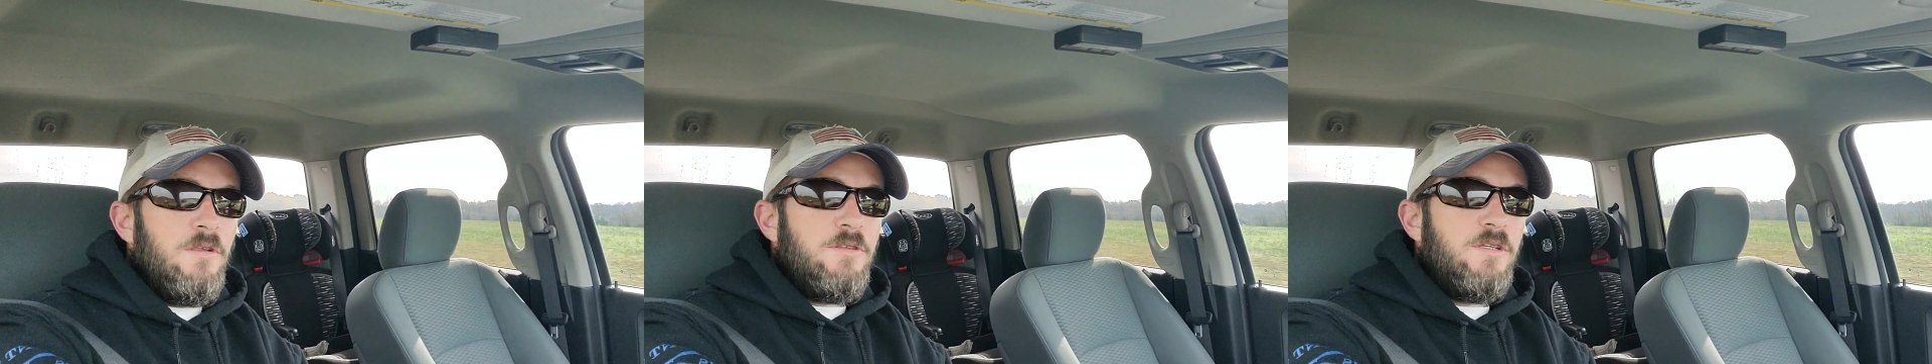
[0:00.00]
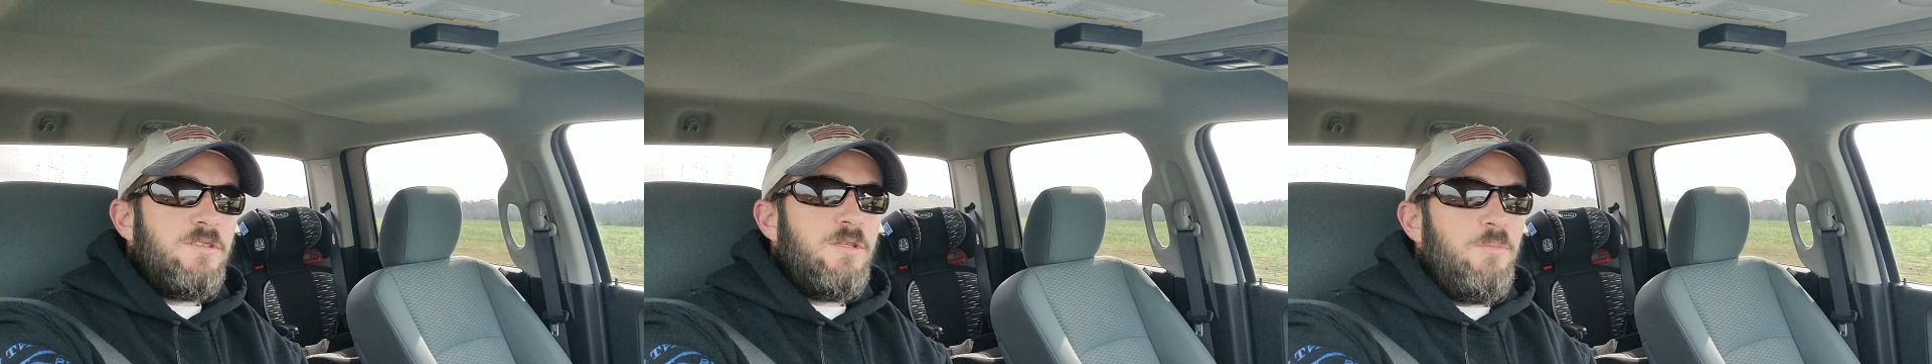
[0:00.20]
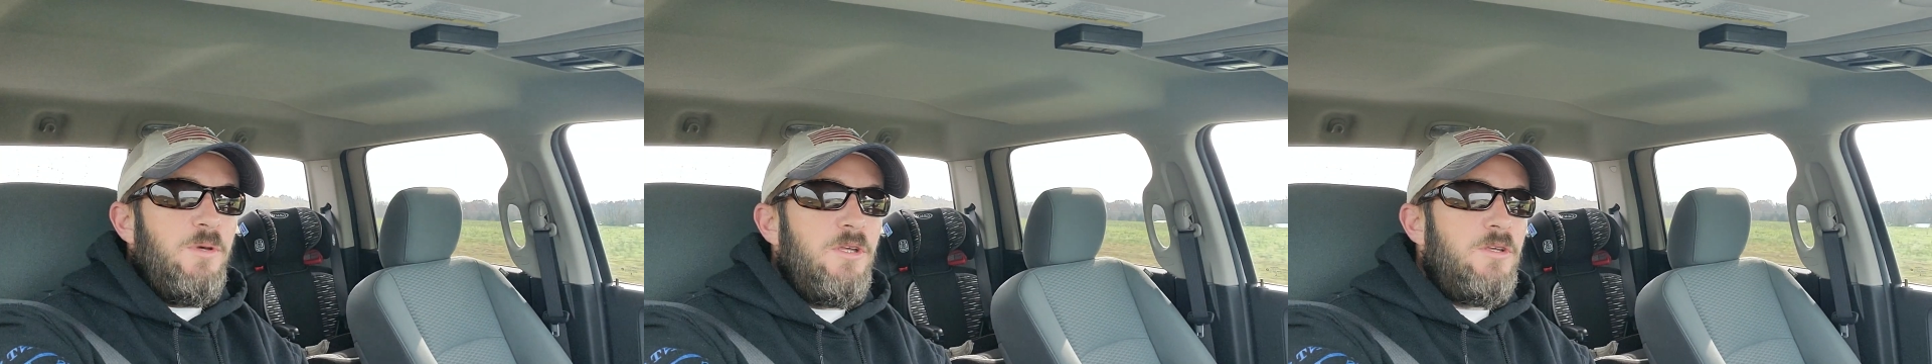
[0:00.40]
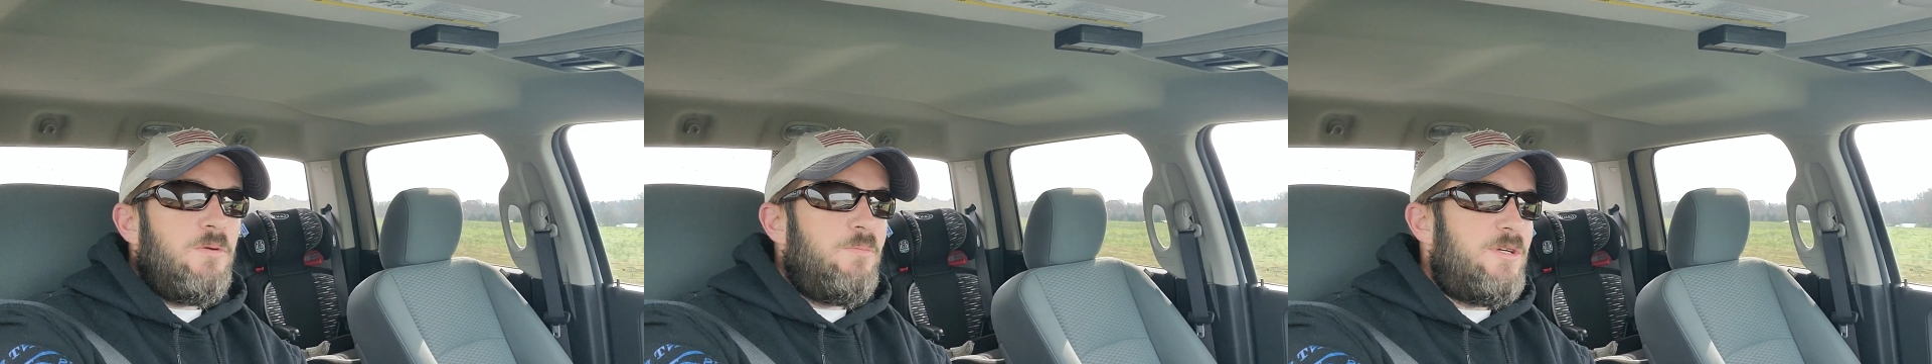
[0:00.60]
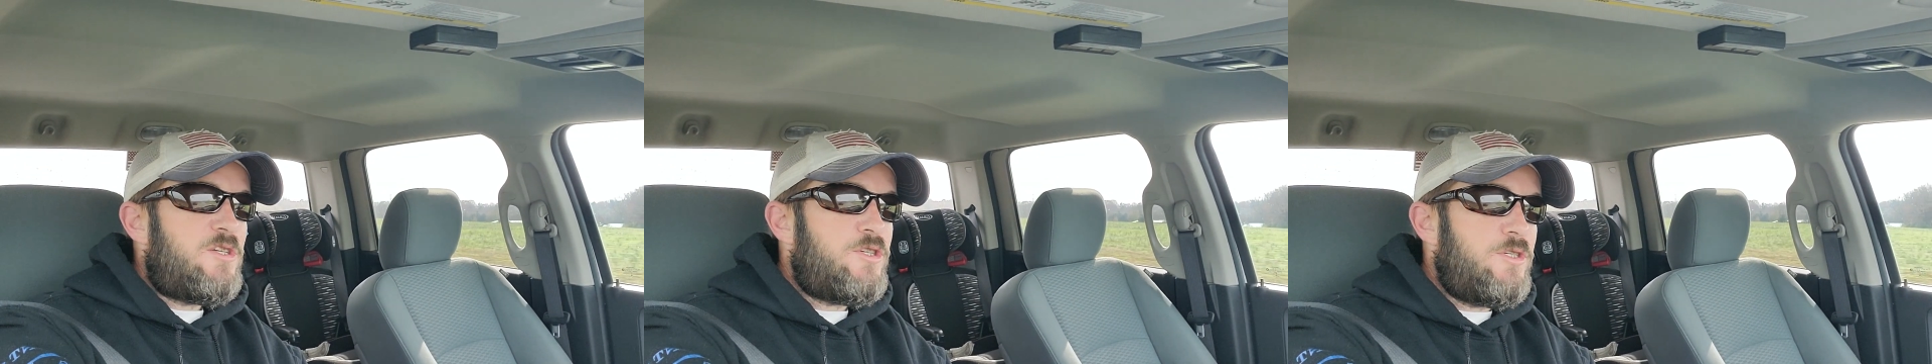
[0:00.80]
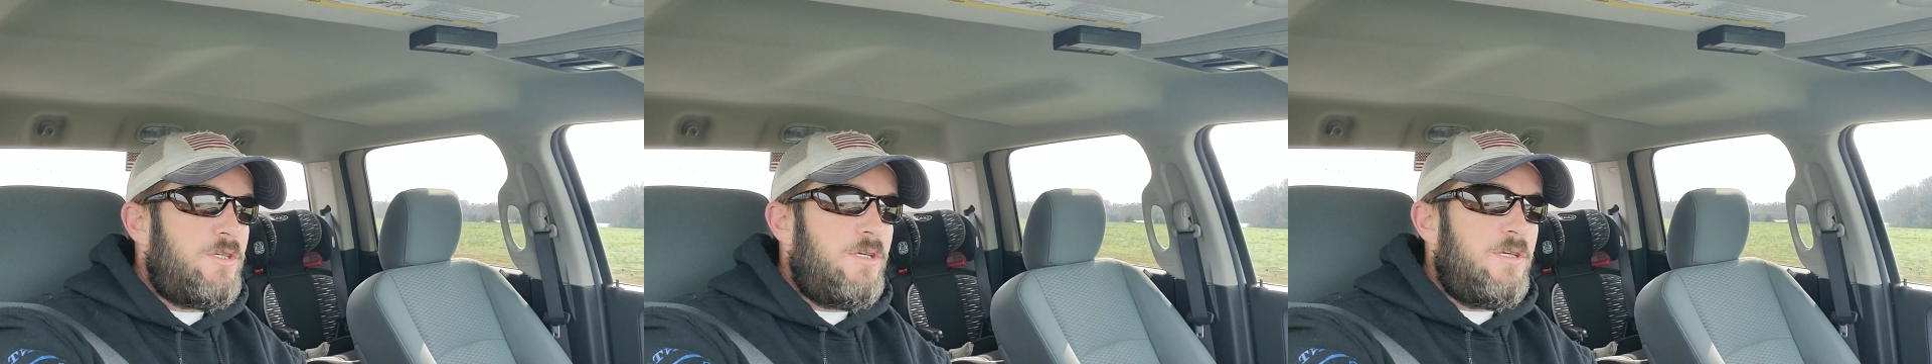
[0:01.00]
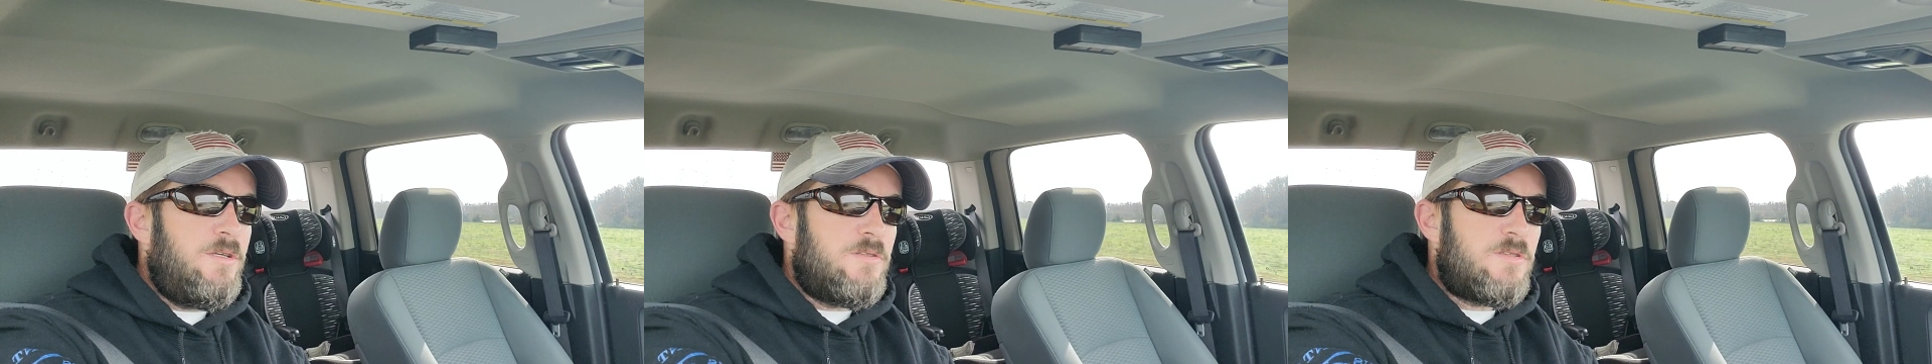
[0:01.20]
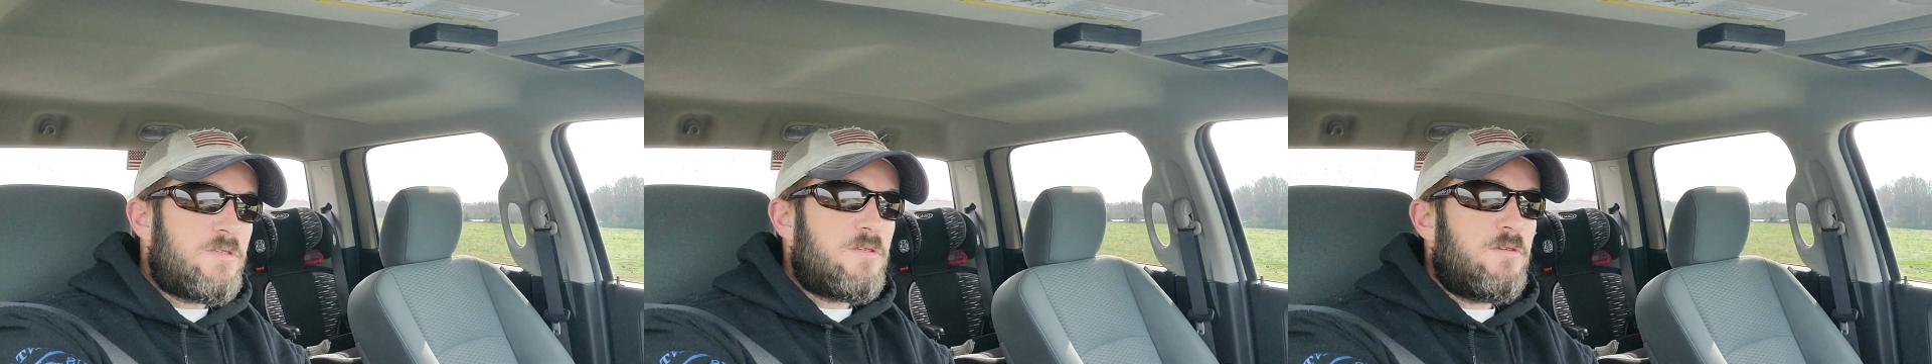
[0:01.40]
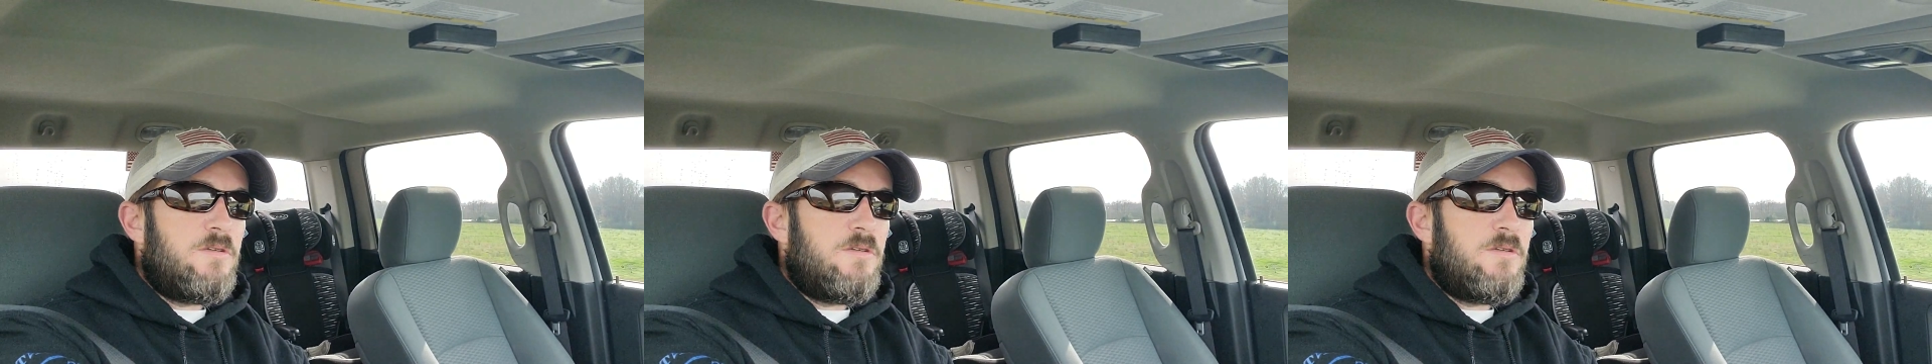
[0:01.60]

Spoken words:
the Dominion machines,